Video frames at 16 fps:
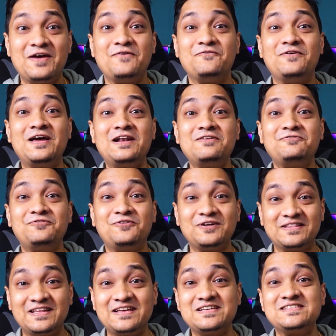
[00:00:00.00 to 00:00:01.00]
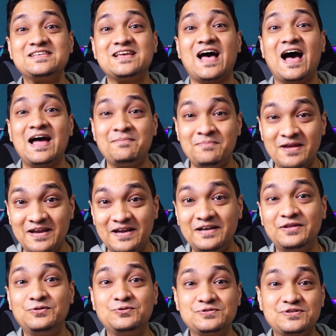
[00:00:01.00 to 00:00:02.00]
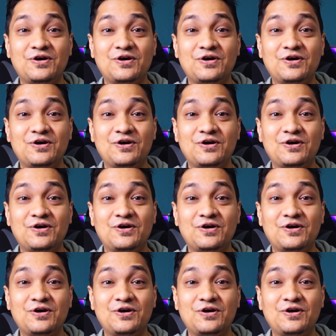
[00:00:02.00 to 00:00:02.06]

Well, for this I made use